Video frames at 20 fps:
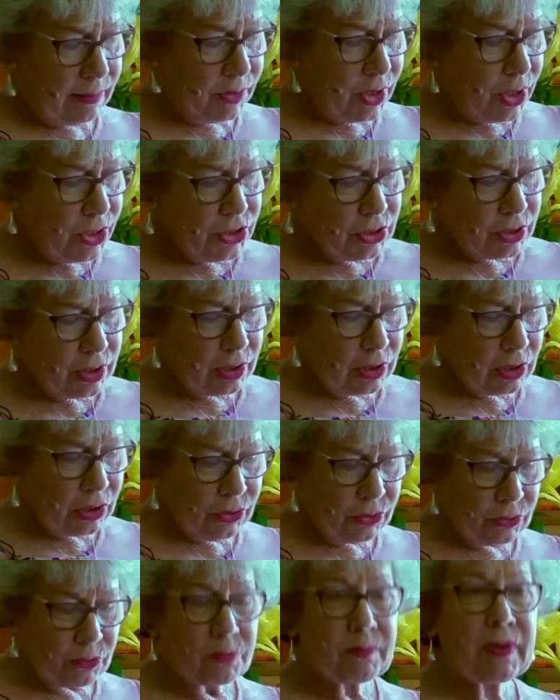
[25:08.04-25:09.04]
I'm going to
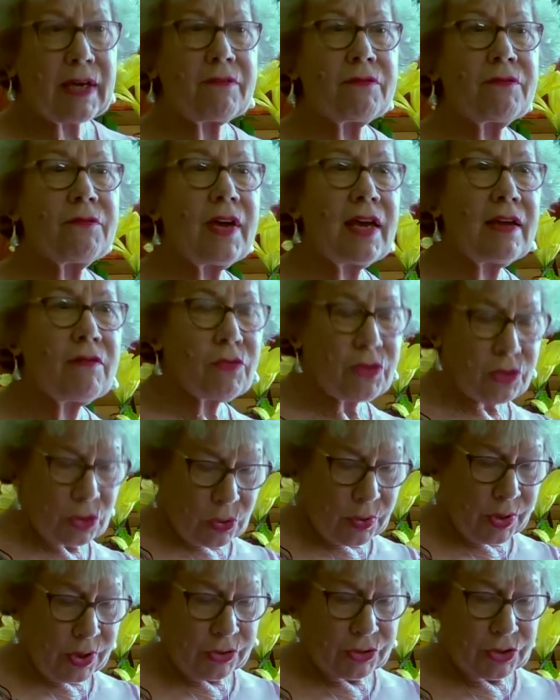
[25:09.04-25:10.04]
conclude with my favourite
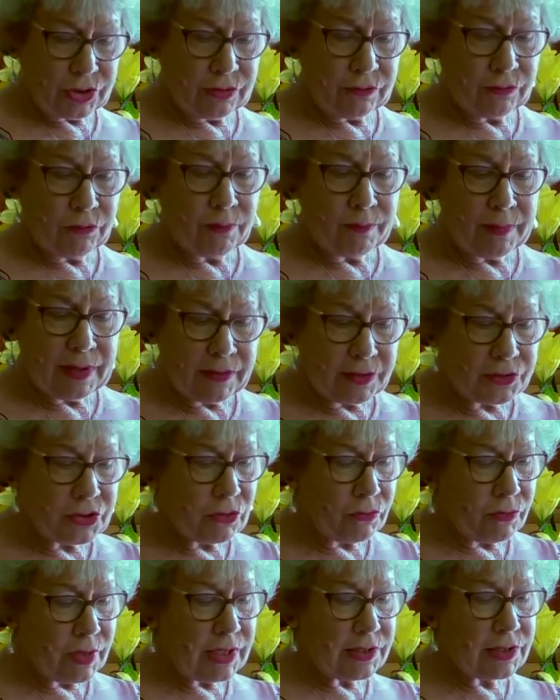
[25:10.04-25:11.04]
quote from Mother
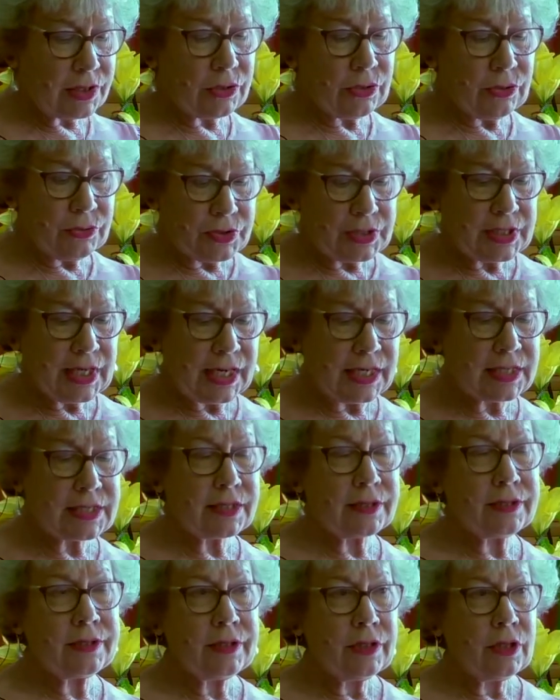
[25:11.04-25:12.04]
Teresa, who said,
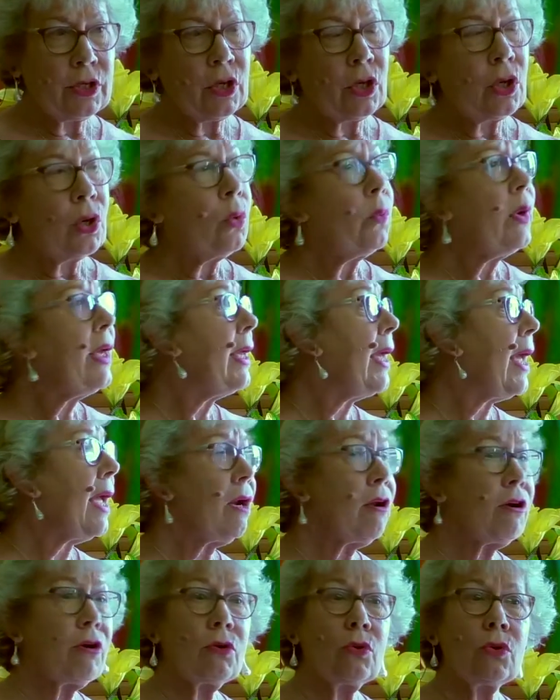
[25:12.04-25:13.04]
"We
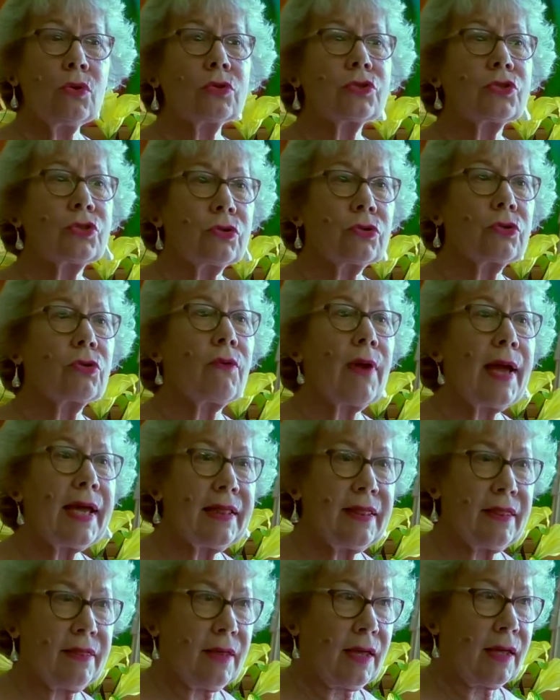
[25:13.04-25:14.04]
cannot all do
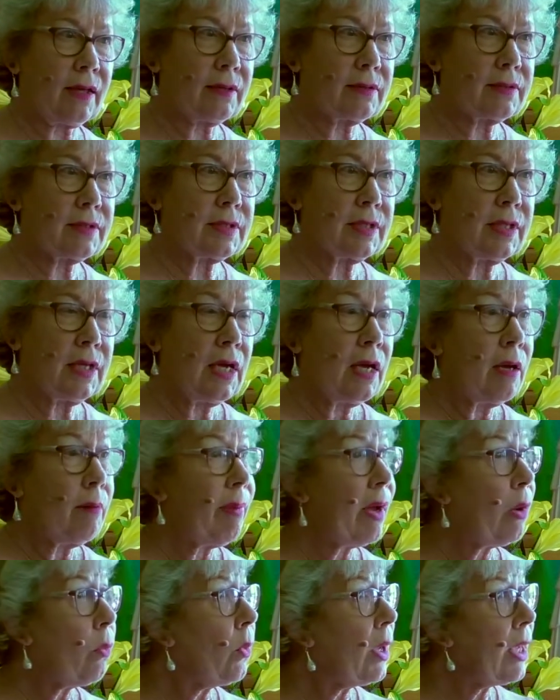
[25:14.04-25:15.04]
great things,
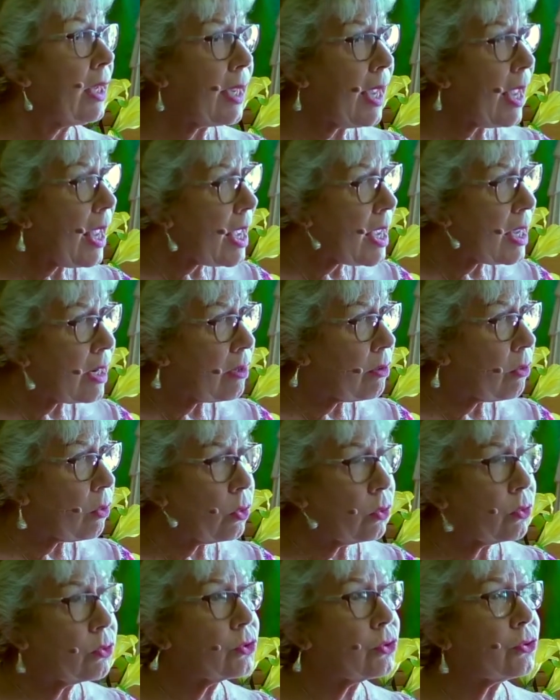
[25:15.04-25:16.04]
but we can
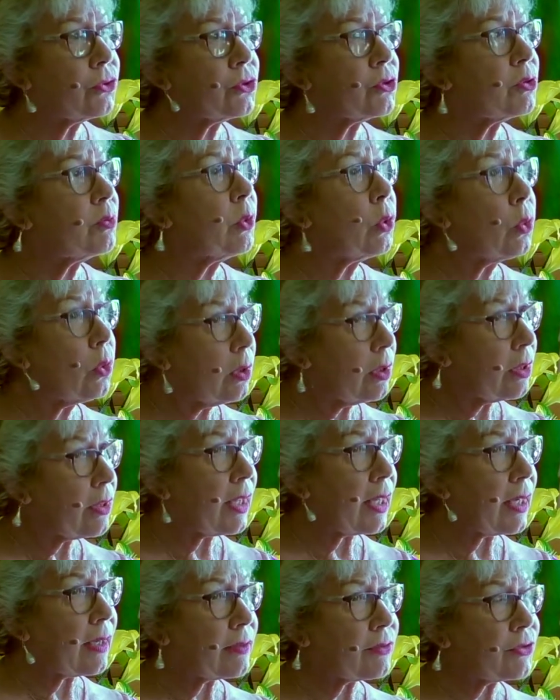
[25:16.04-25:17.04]
all do small
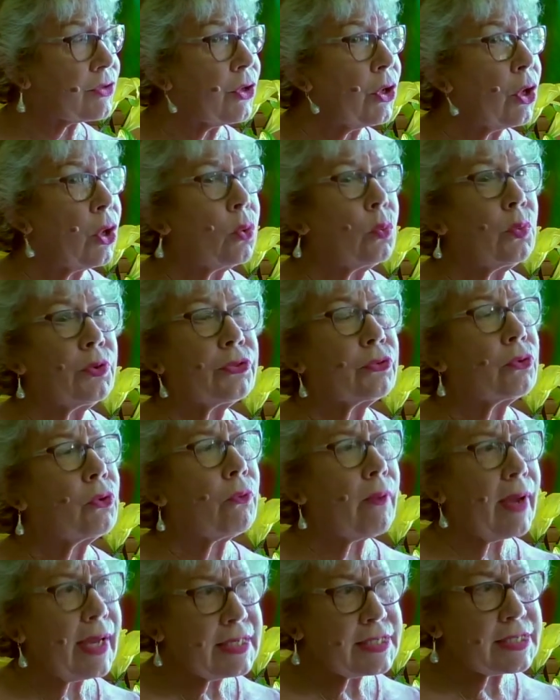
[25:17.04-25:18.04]
things with
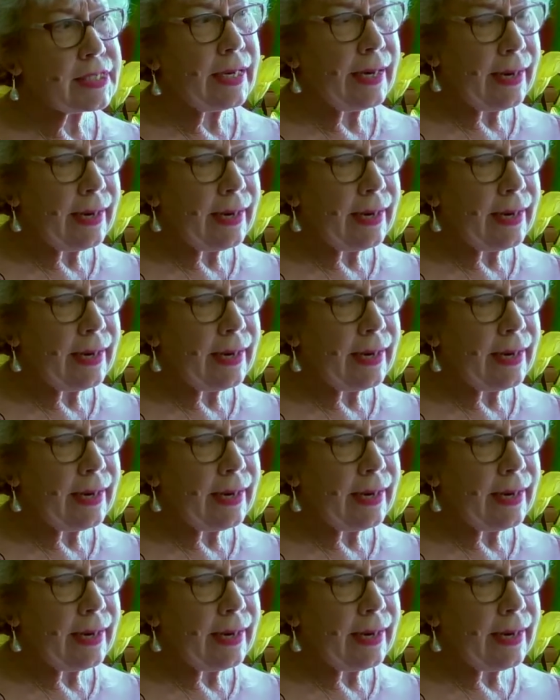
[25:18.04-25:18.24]
great